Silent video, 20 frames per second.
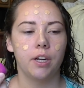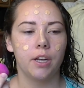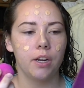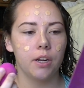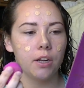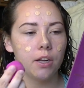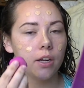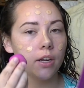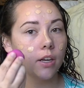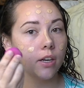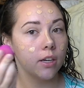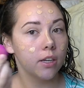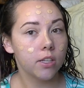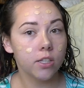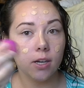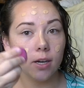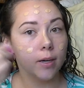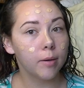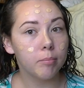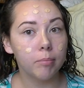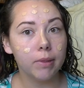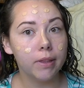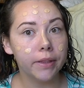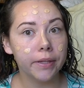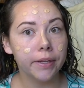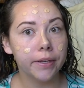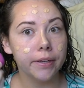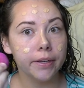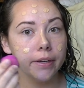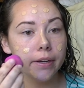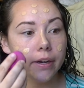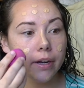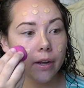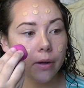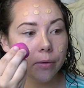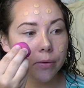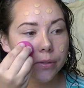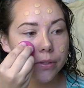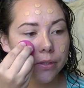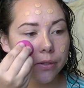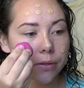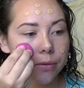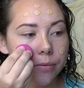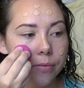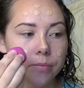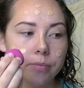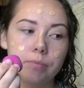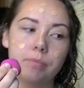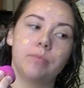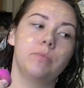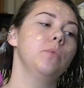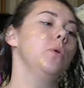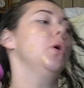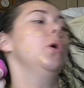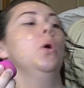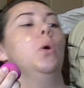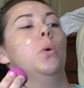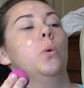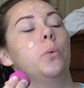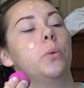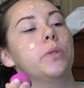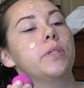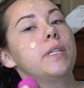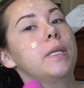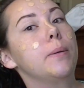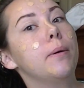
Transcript: and start blending it out. So we'll see